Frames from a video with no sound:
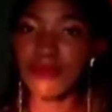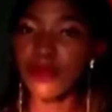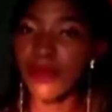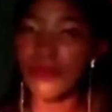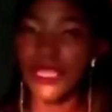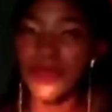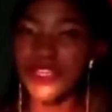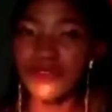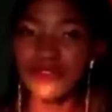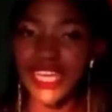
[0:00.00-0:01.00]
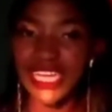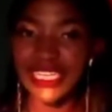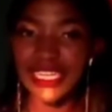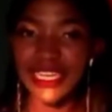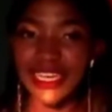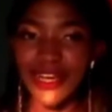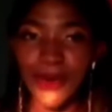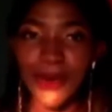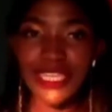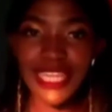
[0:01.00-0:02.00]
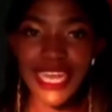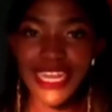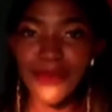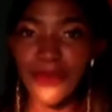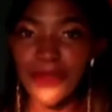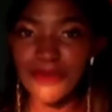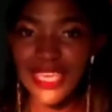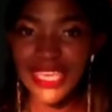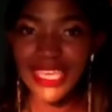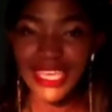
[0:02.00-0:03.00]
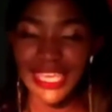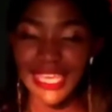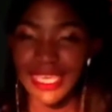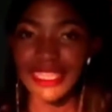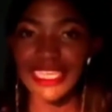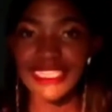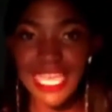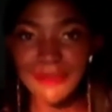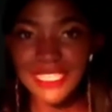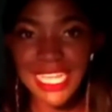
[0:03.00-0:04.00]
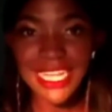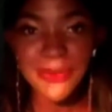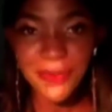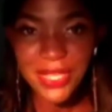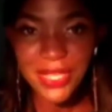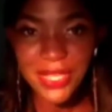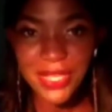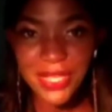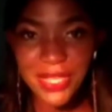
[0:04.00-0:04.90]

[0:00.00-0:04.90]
probably going to find it only that it won't be in the same state it was in